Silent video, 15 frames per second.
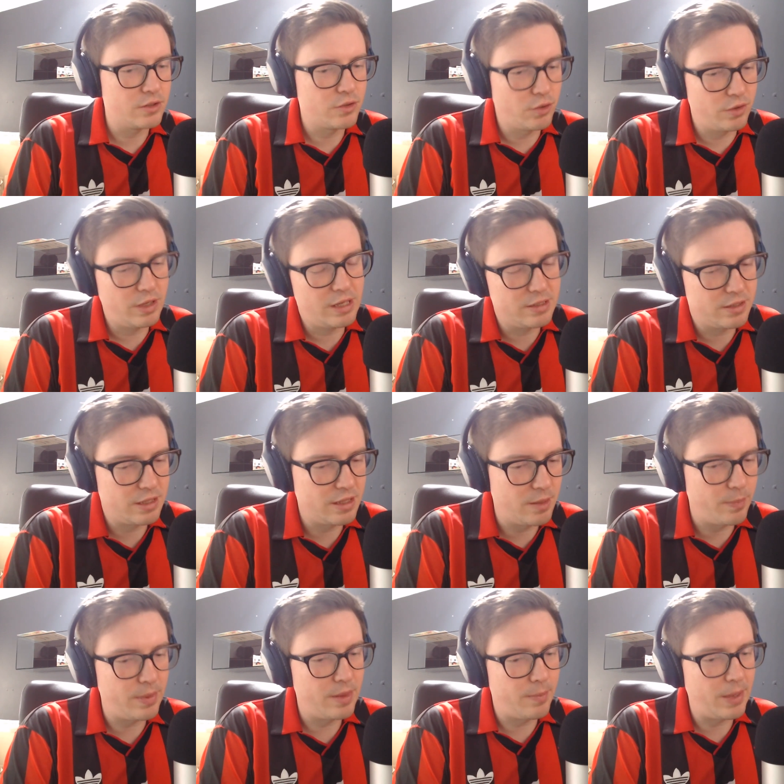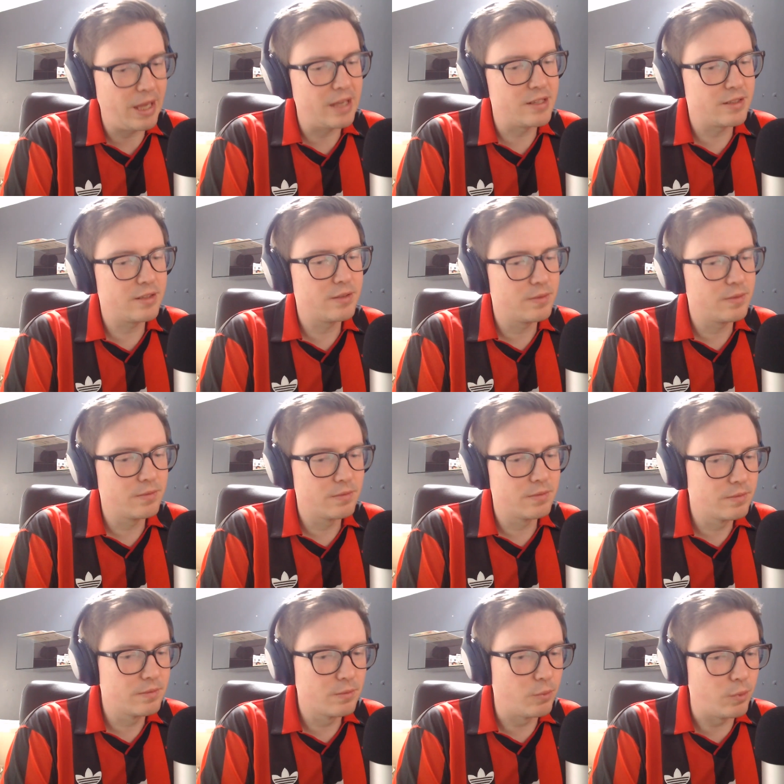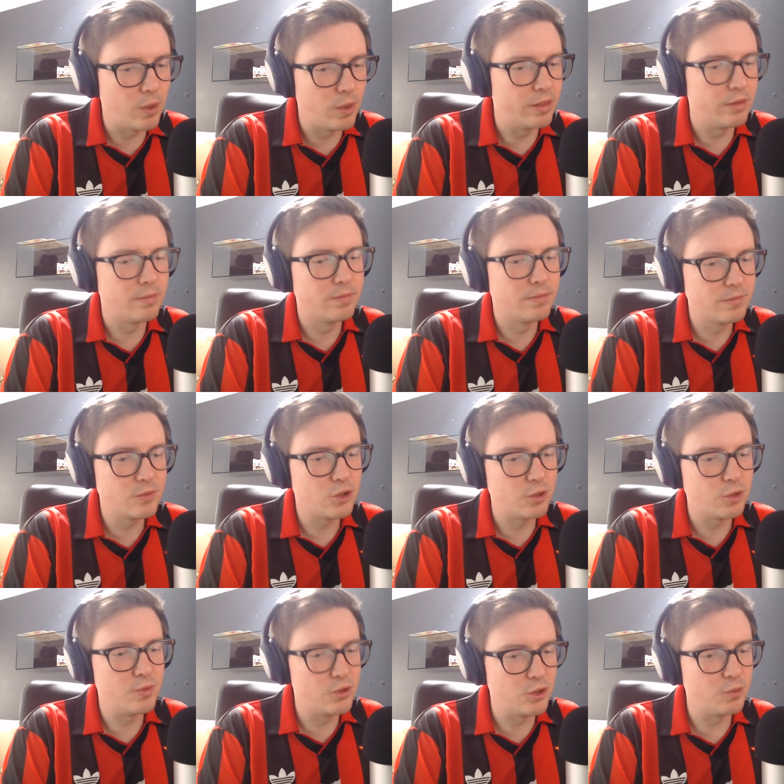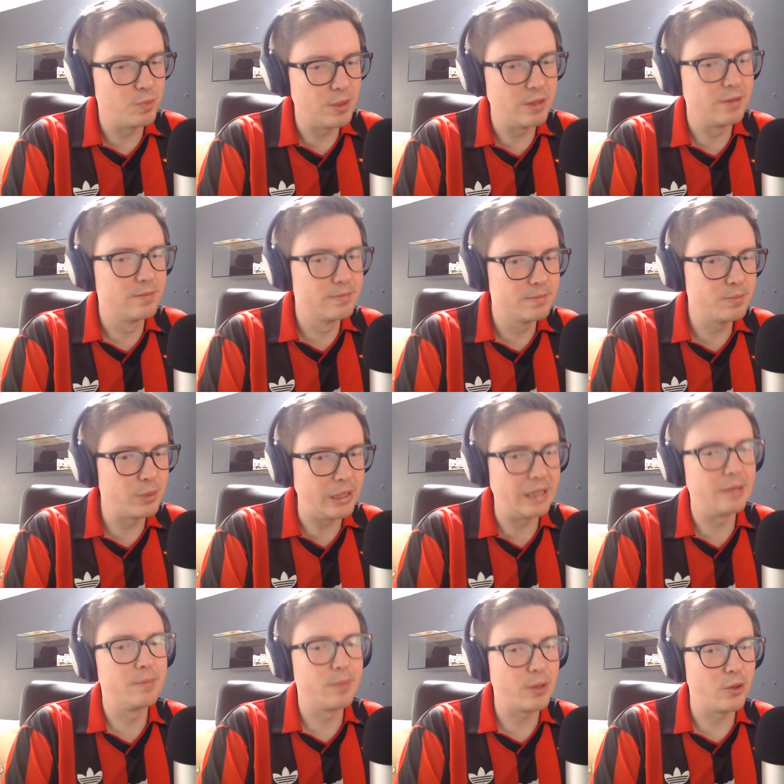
sort of, as I say, the best one should be playing,